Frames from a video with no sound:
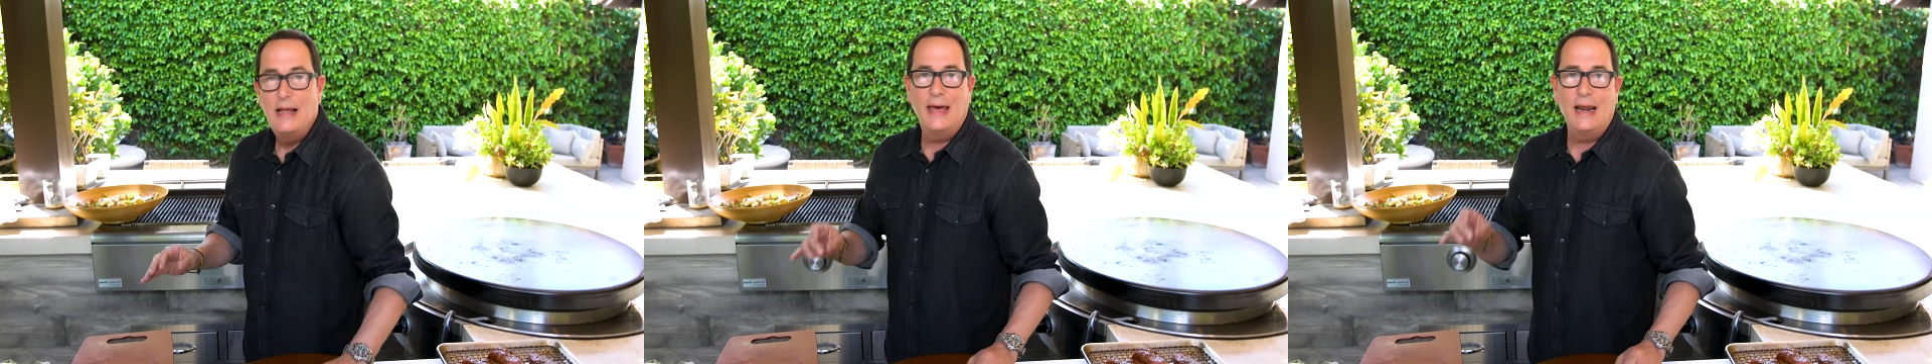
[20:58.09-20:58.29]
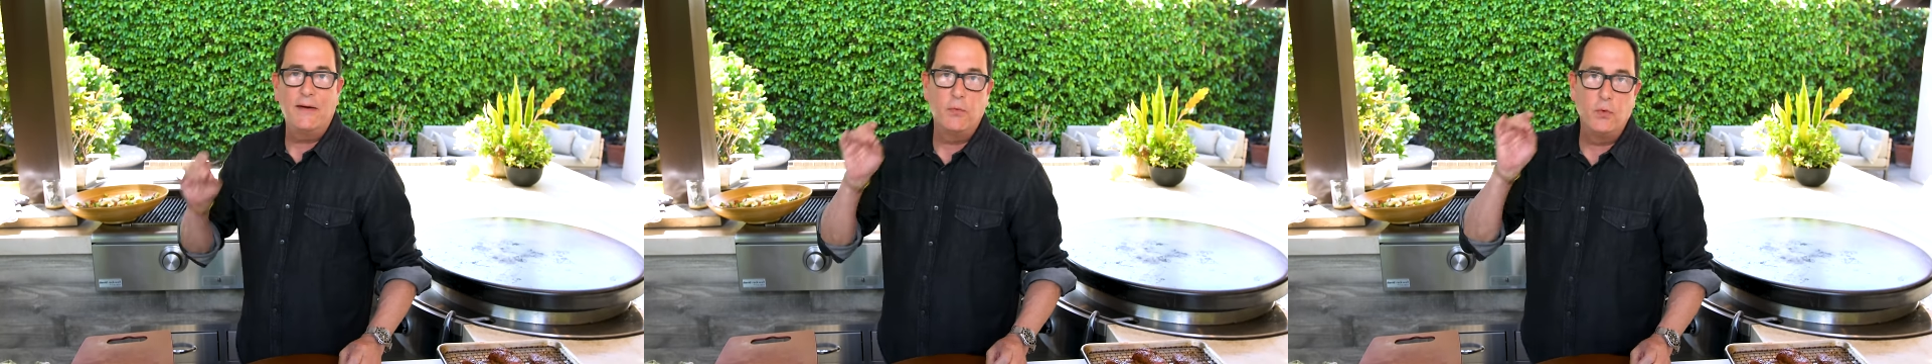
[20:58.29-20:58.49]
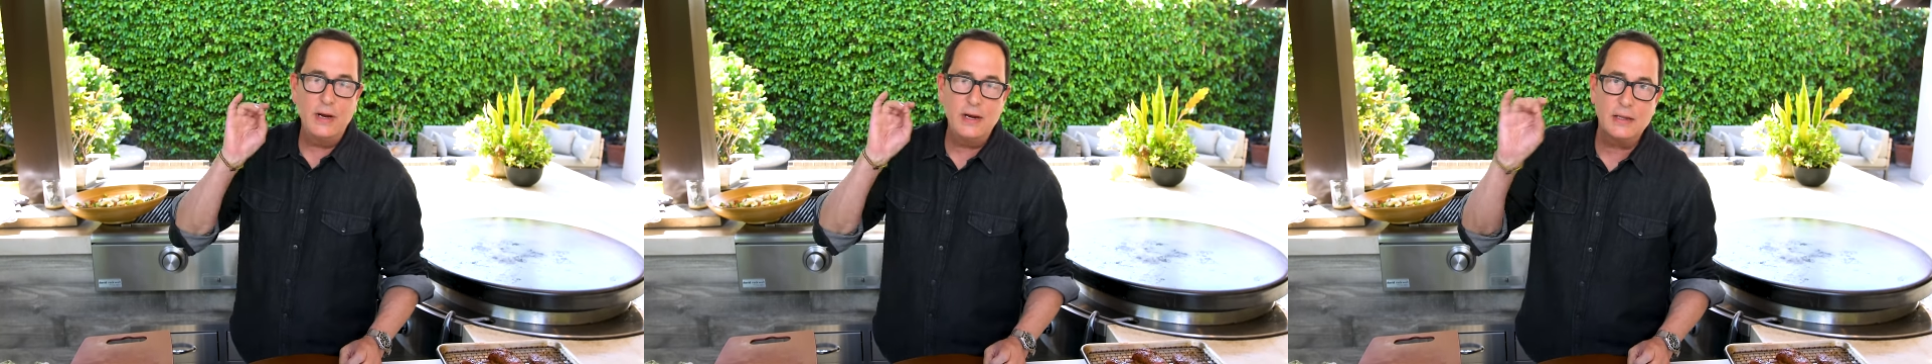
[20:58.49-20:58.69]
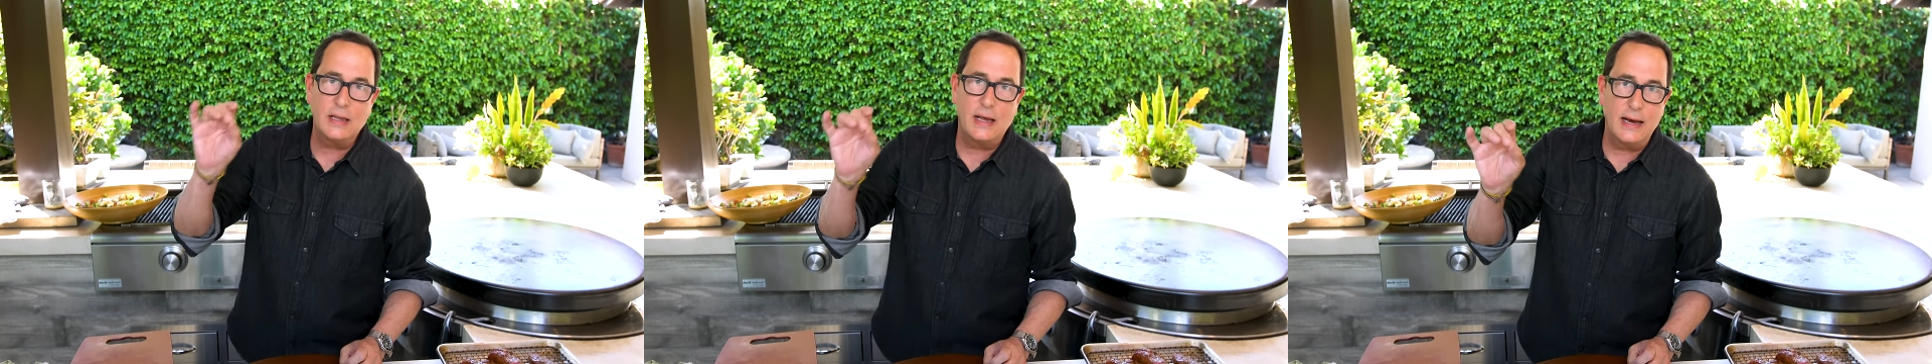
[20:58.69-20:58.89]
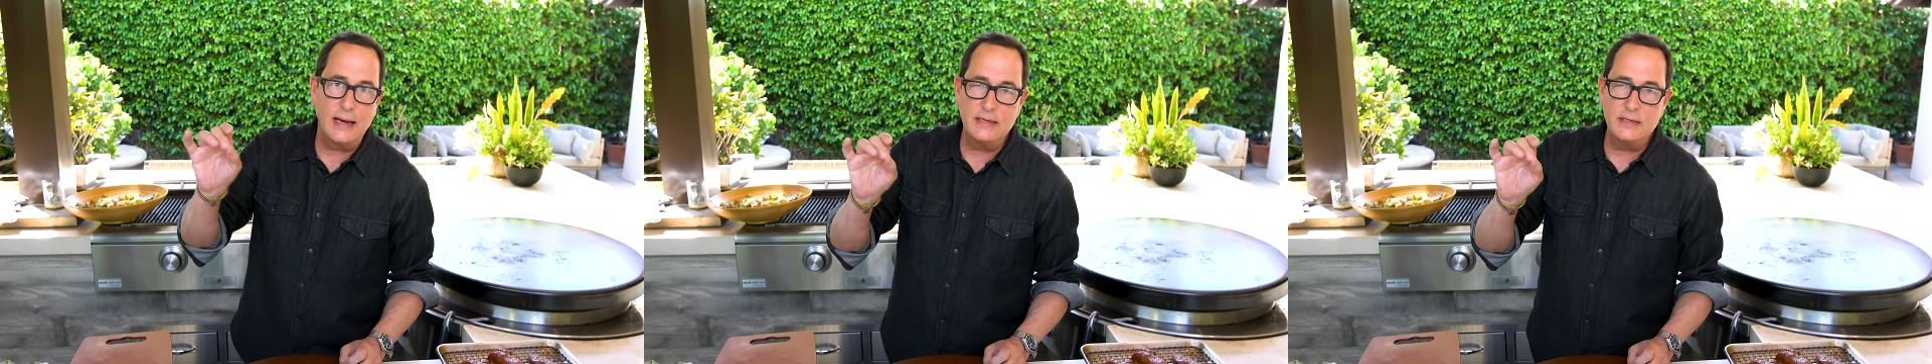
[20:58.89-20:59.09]
and I
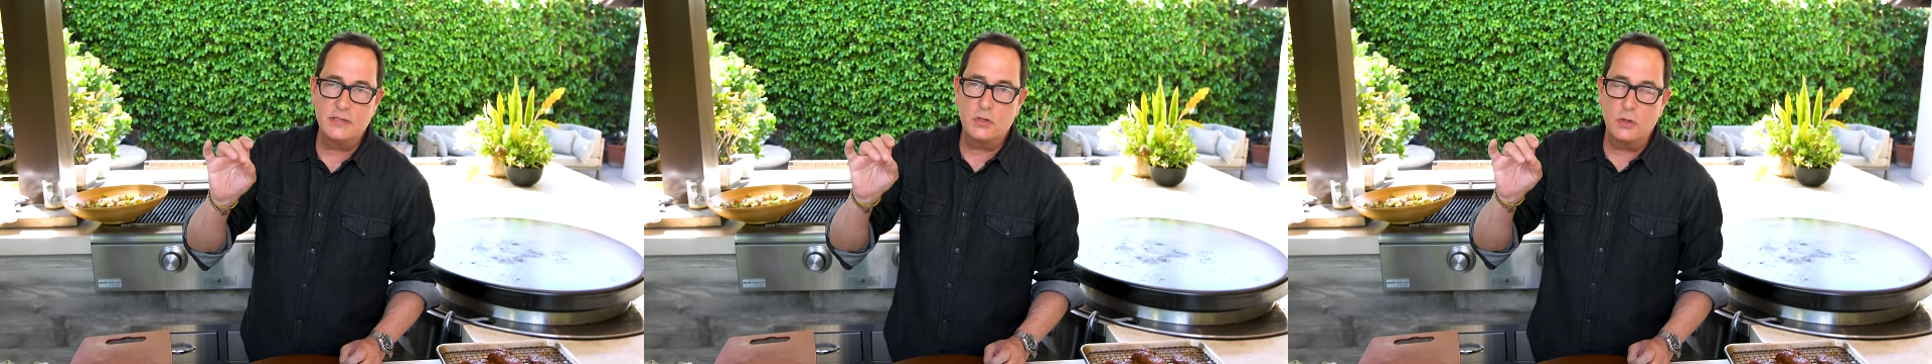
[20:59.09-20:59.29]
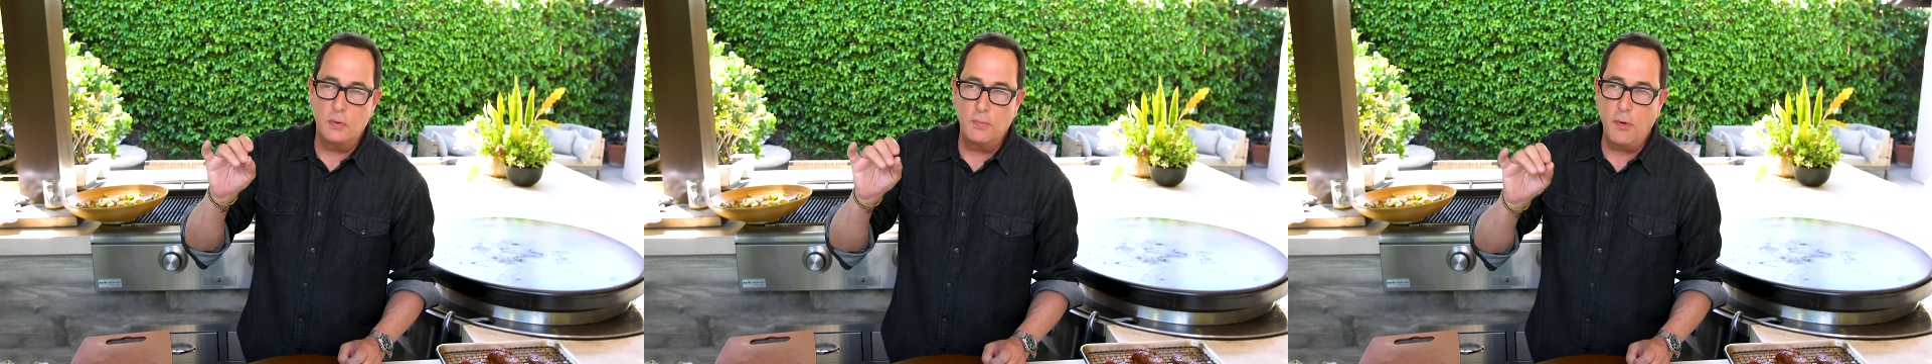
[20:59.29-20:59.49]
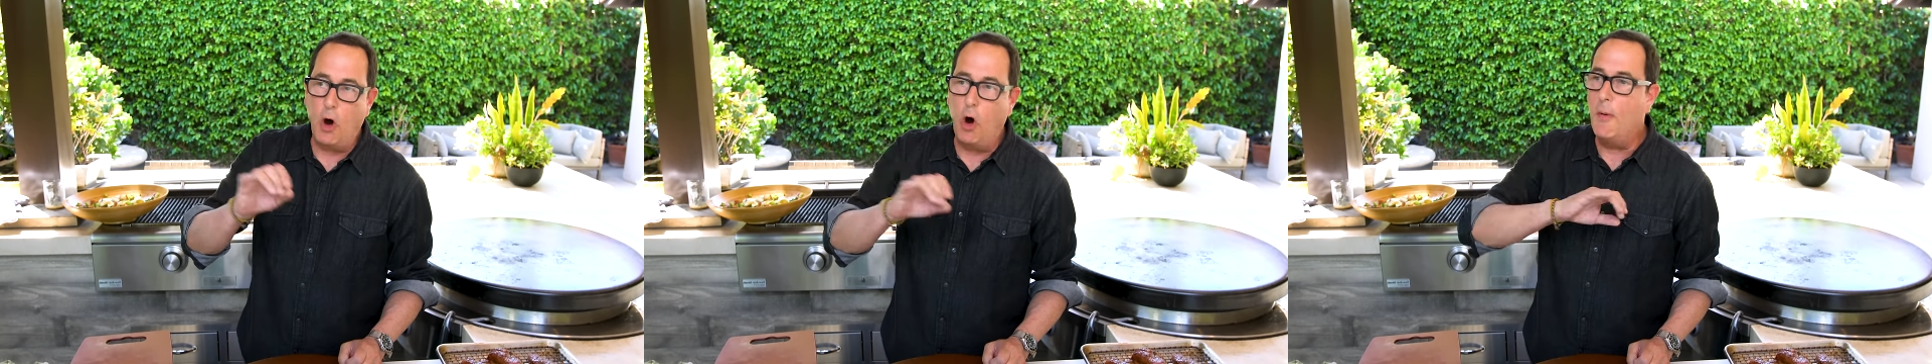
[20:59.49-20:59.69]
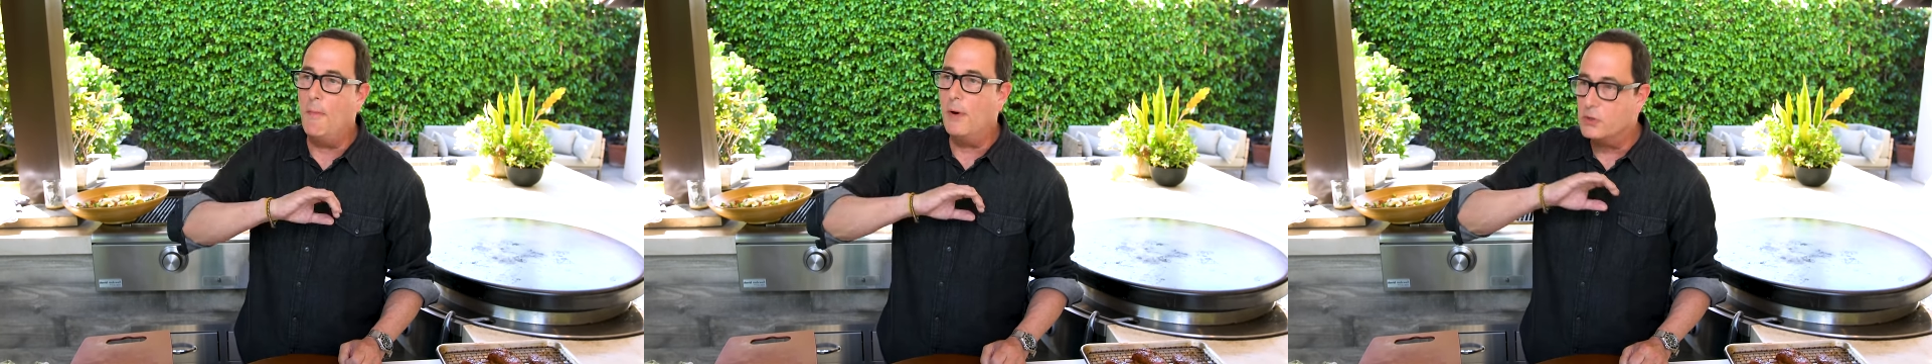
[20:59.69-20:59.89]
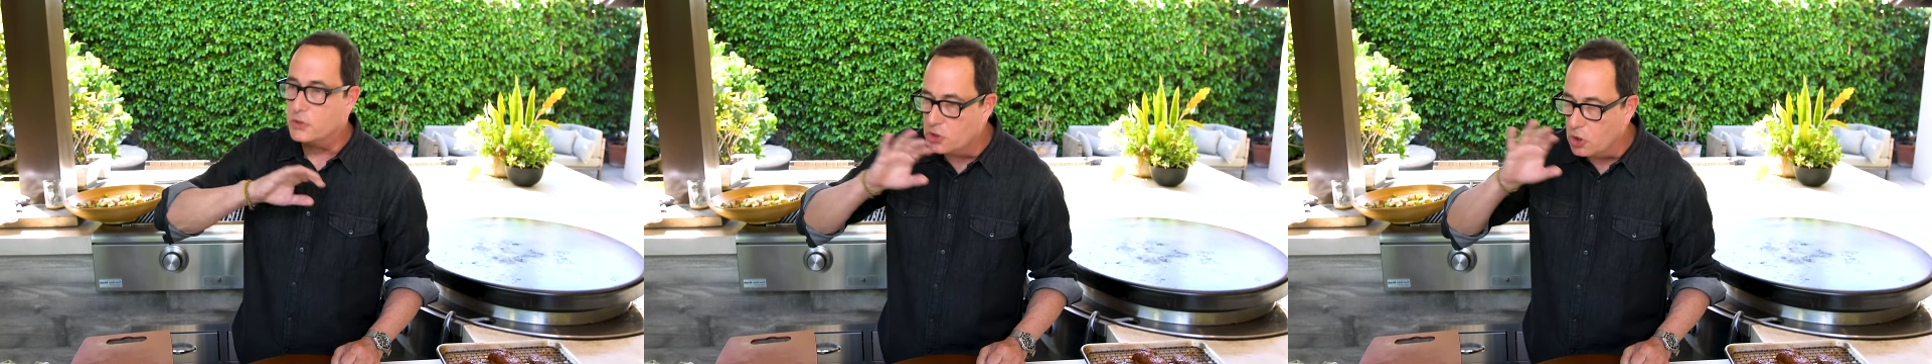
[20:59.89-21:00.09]
realized
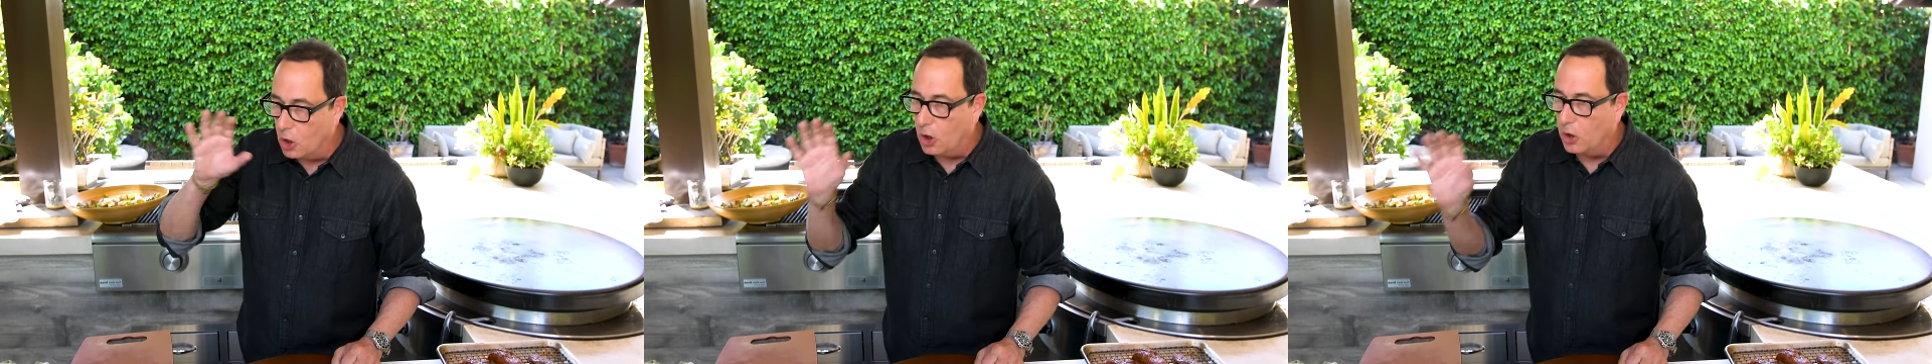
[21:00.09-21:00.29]
almost